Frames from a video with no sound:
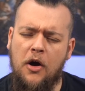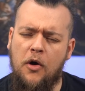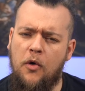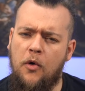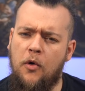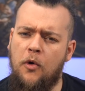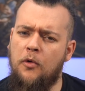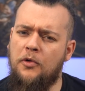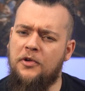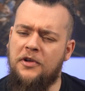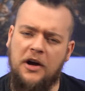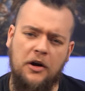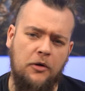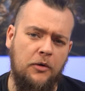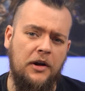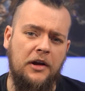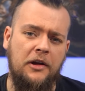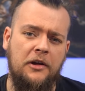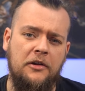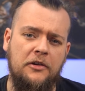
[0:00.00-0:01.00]
Oh,
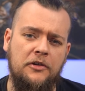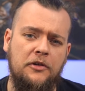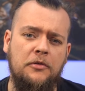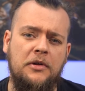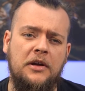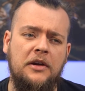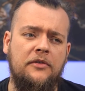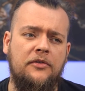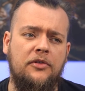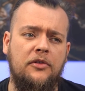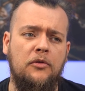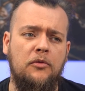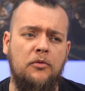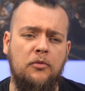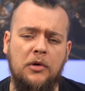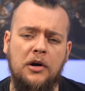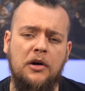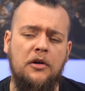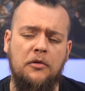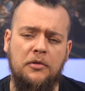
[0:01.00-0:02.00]
Turek, you give the
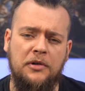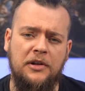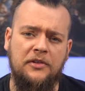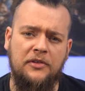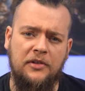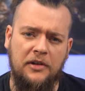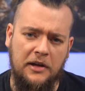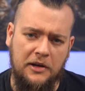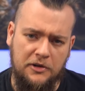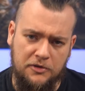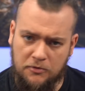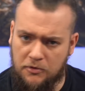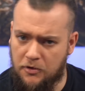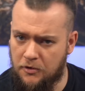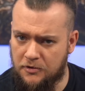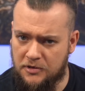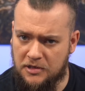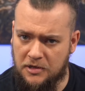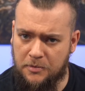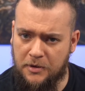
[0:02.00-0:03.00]
world intellectual
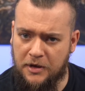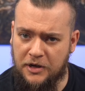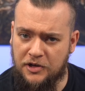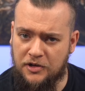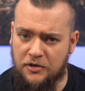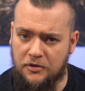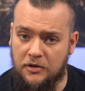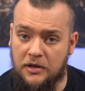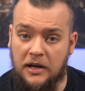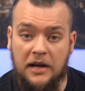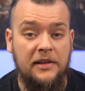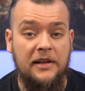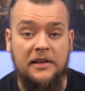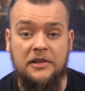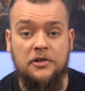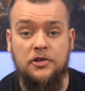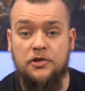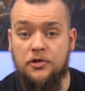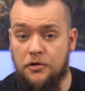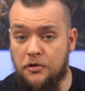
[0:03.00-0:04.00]
constipation. And
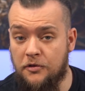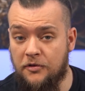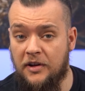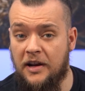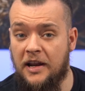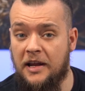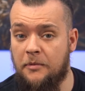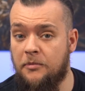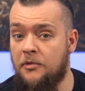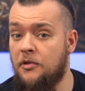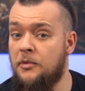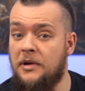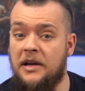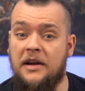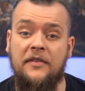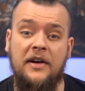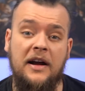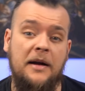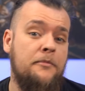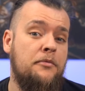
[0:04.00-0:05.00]
that's a truth claim that we
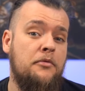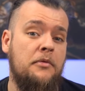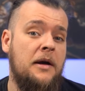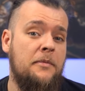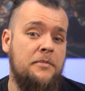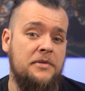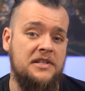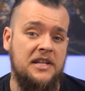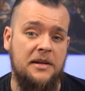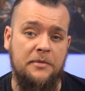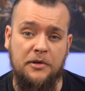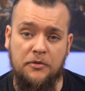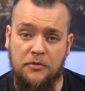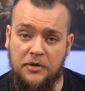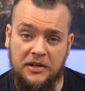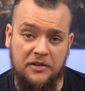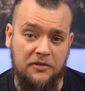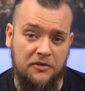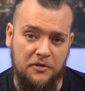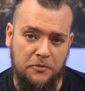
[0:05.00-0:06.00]
have ample epistemic
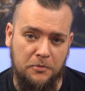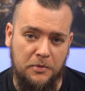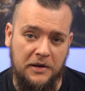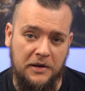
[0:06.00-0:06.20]
reason to